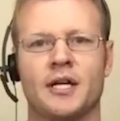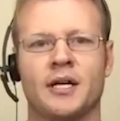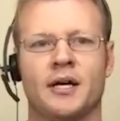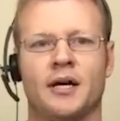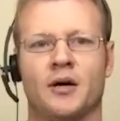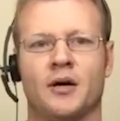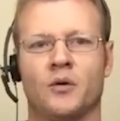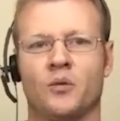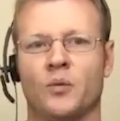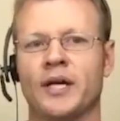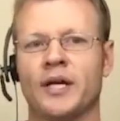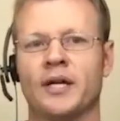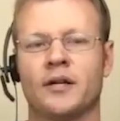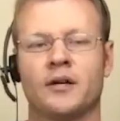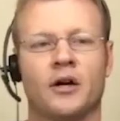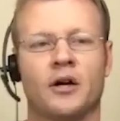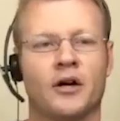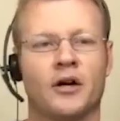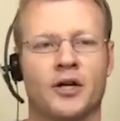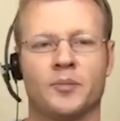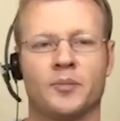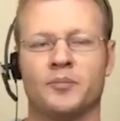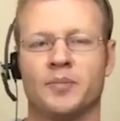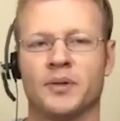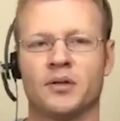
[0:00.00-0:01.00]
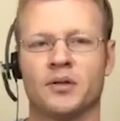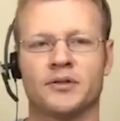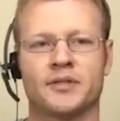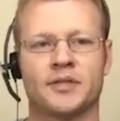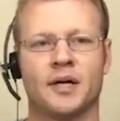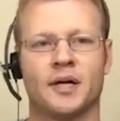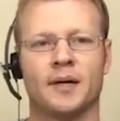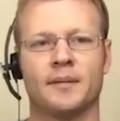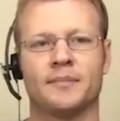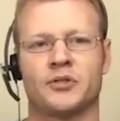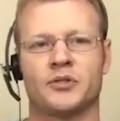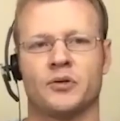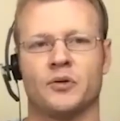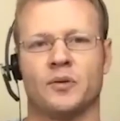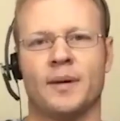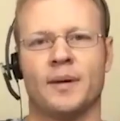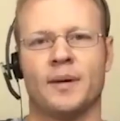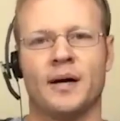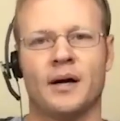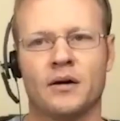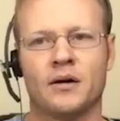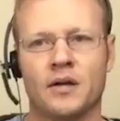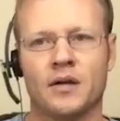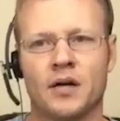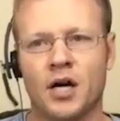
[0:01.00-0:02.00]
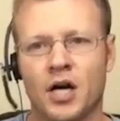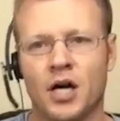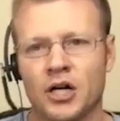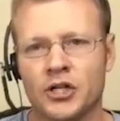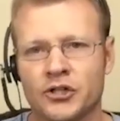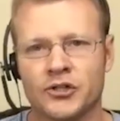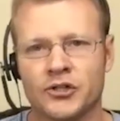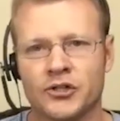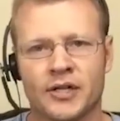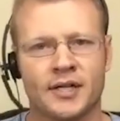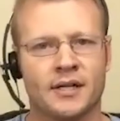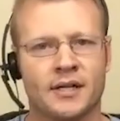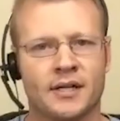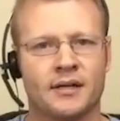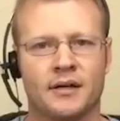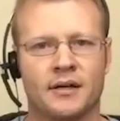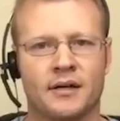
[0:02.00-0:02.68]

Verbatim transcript: uh, we had already built up to about 100,